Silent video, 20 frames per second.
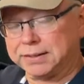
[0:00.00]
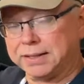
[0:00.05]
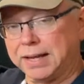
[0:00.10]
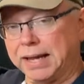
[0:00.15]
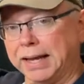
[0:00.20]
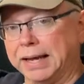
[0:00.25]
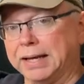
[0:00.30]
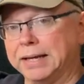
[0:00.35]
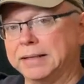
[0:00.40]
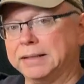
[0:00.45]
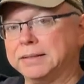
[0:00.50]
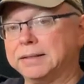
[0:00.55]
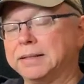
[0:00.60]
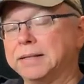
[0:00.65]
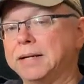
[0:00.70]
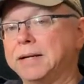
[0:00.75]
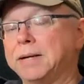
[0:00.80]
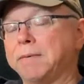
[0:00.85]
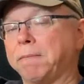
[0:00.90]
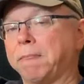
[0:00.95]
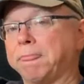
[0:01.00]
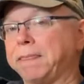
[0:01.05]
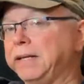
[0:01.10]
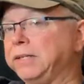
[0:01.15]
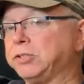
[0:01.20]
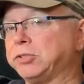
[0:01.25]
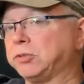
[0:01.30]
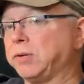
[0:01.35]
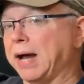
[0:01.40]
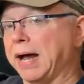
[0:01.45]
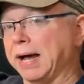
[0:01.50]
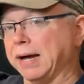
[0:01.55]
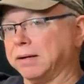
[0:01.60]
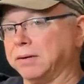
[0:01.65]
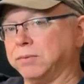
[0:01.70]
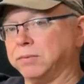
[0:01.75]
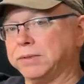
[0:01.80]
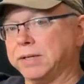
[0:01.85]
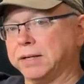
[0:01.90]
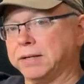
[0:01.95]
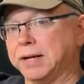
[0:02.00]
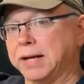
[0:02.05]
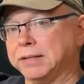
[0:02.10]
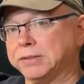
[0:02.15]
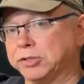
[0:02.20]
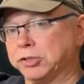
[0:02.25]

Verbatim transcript: And each track that has